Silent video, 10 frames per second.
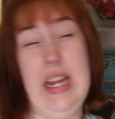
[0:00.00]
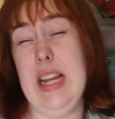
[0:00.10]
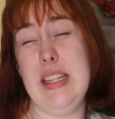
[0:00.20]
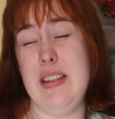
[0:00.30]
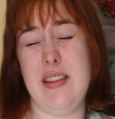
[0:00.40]

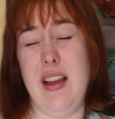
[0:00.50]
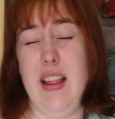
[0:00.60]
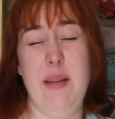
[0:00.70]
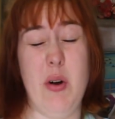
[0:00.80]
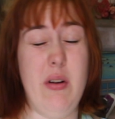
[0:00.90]
Is it
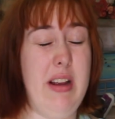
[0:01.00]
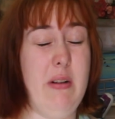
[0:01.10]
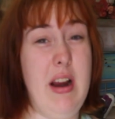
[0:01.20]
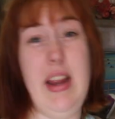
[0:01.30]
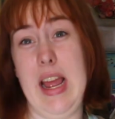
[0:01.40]
slightly morally
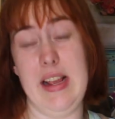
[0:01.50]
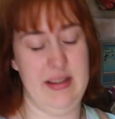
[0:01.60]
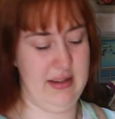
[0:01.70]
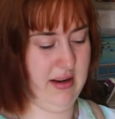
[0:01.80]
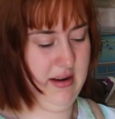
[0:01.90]
grey?
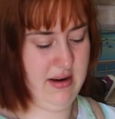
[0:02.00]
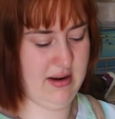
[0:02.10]
Yes.